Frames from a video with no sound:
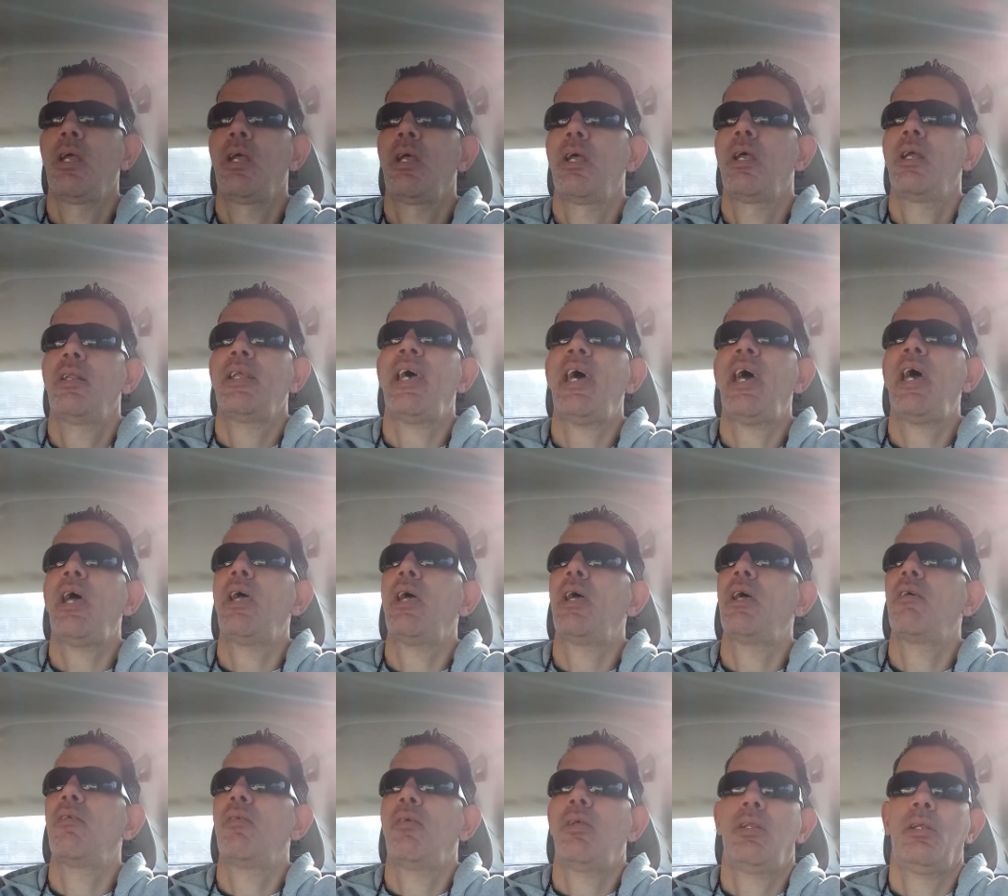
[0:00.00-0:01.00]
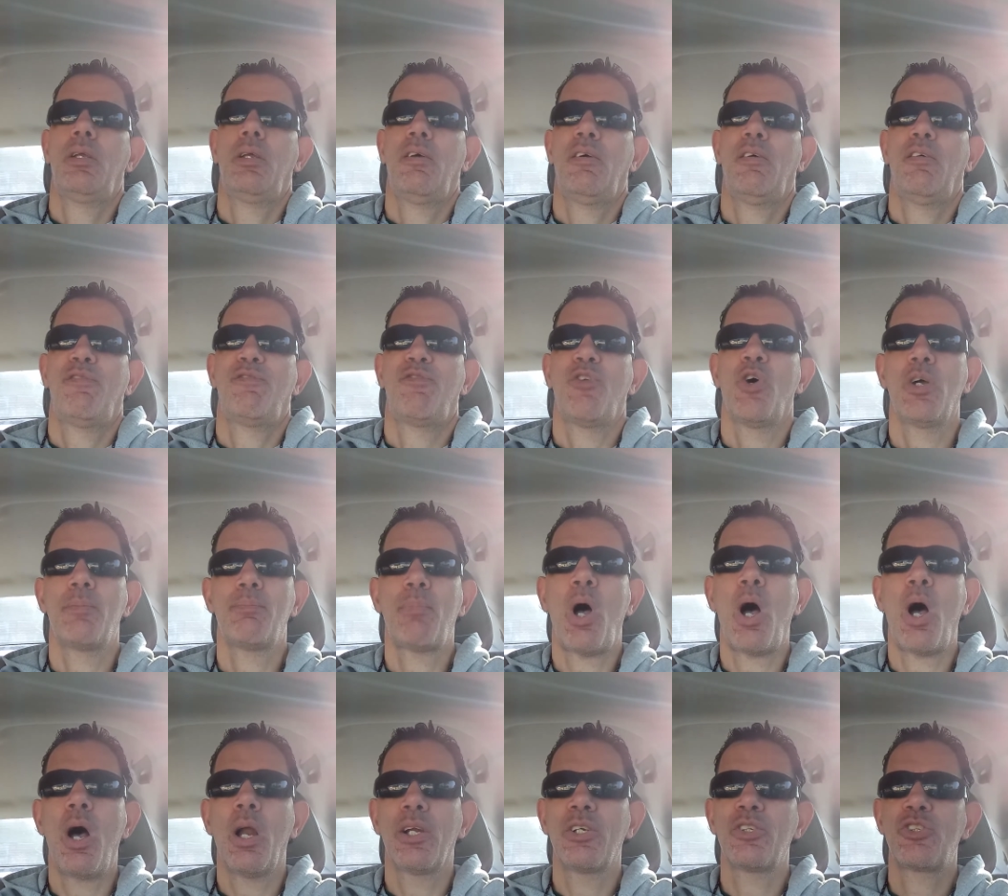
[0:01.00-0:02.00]
football is
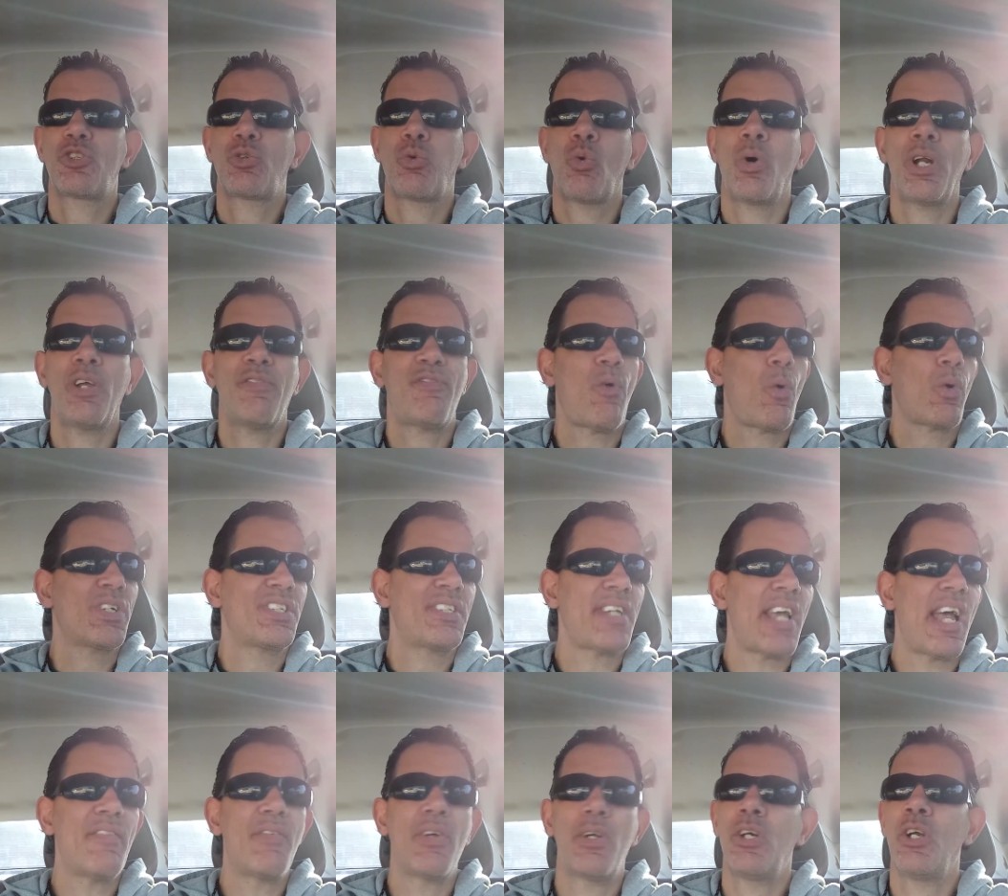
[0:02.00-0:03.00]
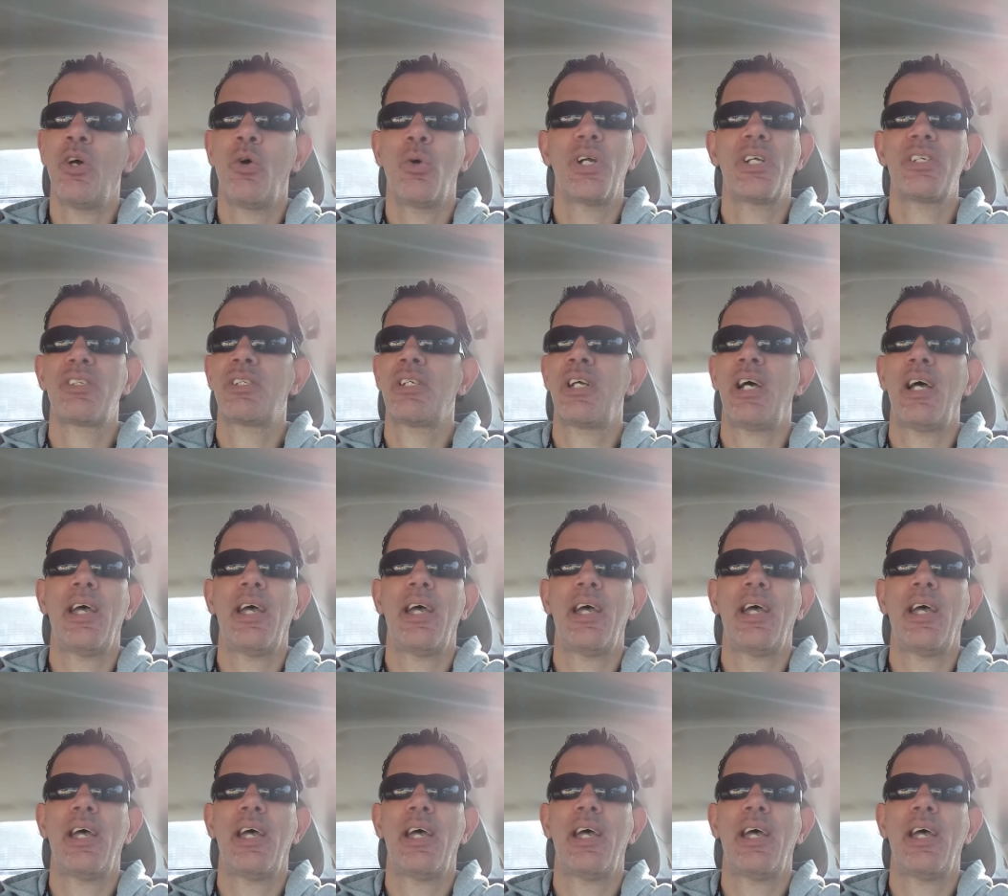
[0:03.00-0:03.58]
24/7. No, it is not. As a fan, you don't